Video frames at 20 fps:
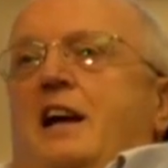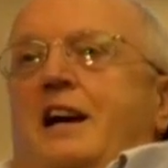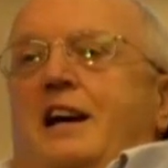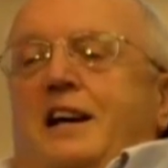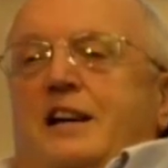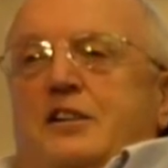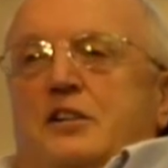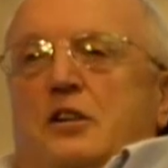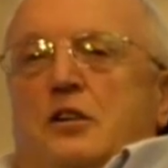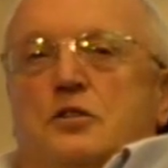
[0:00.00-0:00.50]

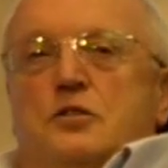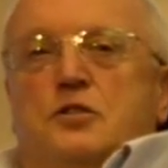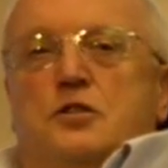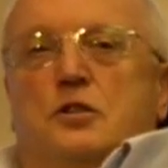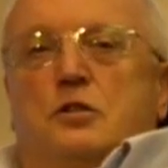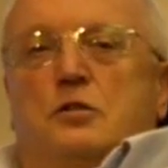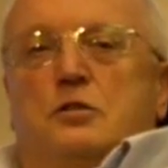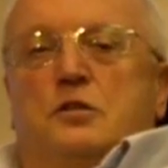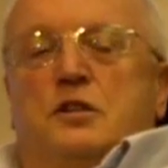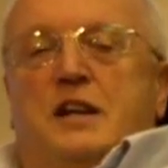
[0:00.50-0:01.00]
and
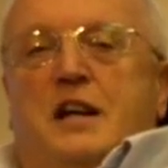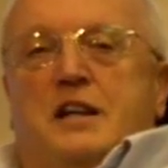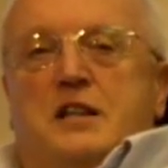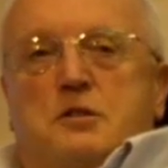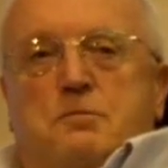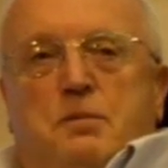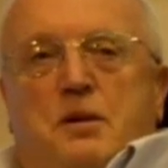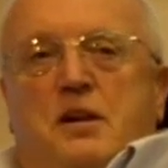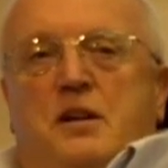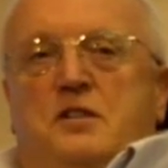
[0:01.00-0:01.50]
also the
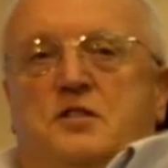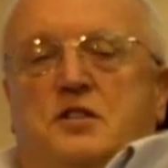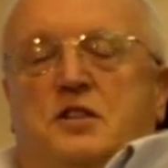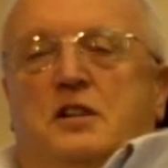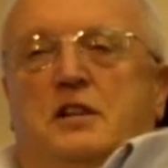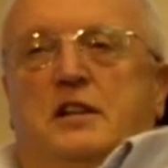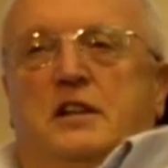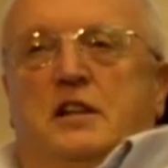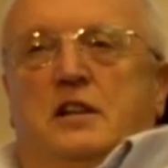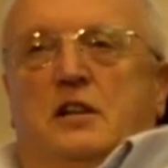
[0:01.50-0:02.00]
experience
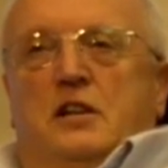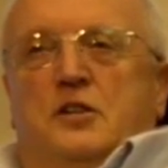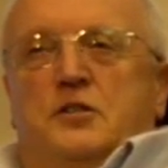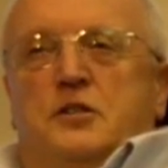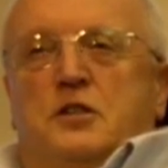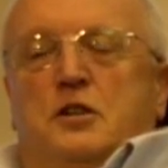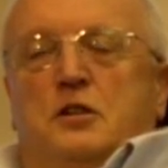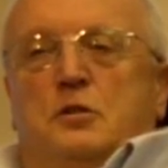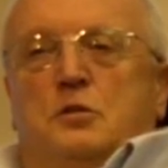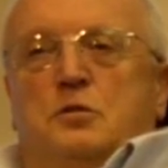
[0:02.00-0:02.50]
at Lee
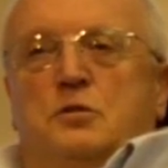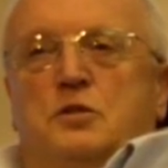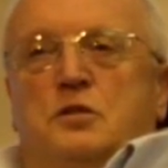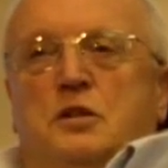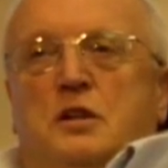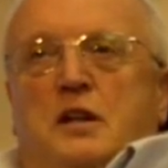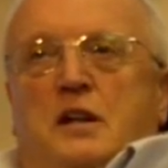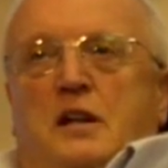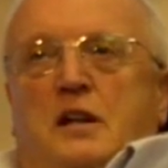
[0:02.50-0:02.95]
Autos.